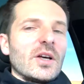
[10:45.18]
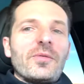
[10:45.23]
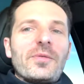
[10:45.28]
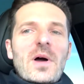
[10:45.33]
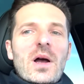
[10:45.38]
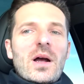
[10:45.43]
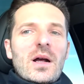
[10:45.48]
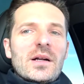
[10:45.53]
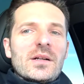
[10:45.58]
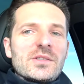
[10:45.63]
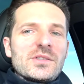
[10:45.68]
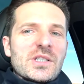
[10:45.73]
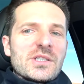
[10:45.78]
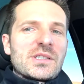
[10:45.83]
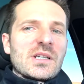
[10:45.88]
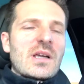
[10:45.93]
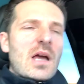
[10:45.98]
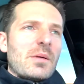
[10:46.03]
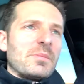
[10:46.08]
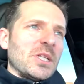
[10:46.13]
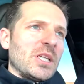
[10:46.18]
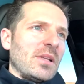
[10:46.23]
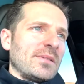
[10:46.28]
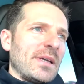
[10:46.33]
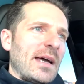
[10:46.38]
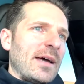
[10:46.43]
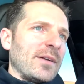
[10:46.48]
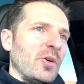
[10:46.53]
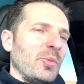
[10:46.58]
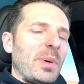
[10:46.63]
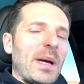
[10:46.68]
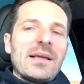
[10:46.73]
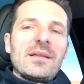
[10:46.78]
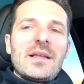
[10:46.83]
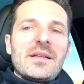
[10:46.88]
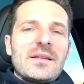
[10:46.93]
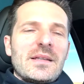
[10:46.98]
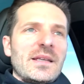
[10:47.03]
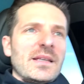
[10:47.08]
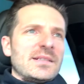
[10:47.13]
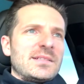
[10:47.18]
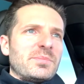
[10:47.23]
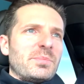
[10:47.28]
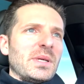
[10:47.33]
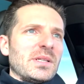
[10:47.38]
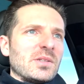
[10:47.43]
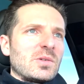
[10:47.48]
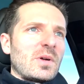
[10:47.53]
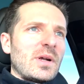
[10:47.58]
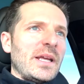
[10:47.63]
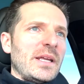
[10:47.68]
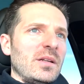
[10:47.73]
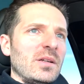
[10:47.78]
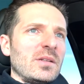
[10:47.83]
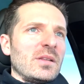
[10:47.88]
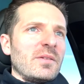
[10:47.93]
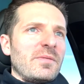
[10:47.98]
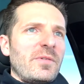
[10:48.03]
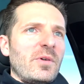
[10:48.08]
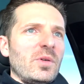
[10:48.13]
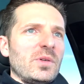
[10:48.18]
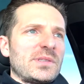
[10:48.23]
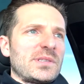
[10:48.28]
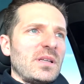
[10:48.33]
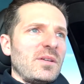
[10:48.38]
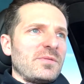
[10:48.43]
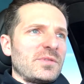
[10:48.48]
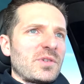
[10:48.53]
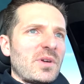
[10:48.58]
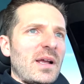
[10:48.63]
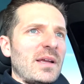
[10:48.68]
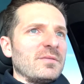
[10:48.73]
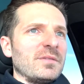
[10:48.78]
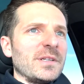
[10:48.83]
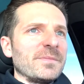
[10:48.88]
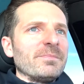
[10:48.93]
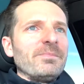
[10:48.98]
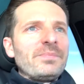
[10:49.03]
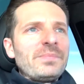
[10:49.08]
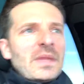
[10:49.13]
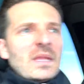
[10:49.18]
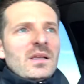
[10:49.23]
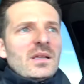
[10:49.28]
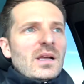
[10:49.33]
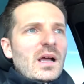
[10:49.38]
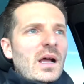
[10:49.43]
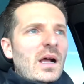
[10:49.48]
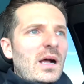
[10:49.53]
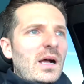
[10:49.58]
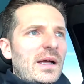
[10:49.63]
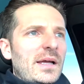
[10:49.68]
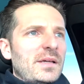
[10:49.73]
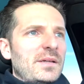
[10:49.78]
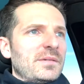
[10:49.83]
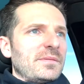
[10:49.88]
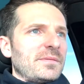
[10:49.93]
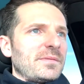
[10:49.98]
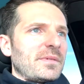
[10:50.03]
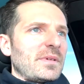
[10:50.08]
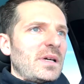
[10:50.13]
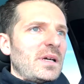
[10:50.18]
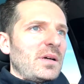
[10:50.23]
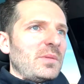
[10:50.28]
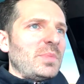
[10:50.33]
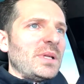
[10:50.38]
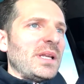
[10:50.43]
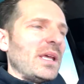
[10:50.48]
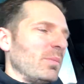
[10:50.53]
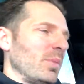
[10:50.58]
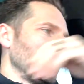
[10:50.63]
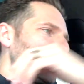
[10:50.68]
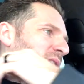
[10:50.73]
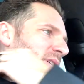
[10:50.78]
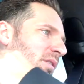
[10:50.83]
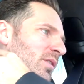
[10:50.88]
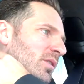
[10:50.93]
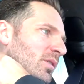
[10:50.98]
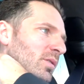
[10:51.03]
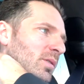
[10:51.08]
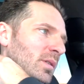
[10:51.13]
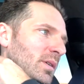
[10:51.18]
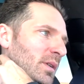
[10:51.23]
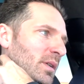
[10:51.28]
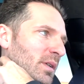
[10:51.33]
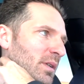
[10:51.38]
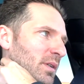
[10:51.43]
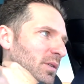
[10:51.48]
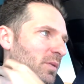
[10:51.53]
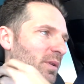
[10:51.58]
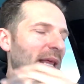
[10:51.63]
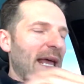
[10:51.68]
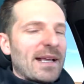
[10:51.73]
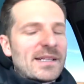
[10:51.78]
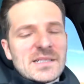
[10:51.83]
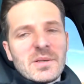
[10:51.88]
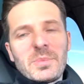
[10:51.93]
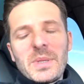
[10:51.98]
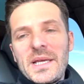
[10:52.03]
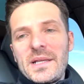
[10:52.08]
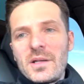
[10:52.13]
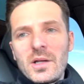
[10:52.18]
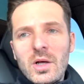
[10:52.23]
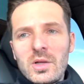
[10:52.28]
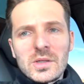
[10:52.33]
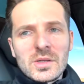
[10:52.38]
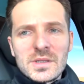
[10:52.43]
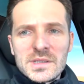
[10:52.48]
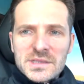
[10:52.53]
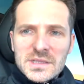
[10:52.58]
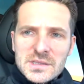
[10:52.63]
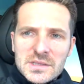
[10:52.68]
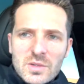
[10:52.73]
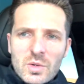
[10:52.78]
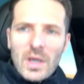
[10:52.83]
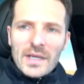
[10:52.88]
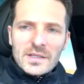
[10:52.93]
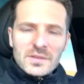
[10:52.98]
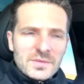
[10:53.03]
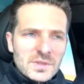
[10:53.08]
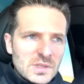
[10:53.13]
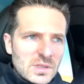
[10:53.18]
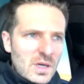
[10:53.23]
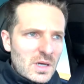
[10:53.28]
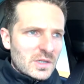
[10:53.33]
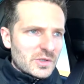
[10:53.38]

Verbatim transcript: far, just to comment on the autopilot, it's been great, or the full self-driving. I've been able to relax a bit, although this is quite of a long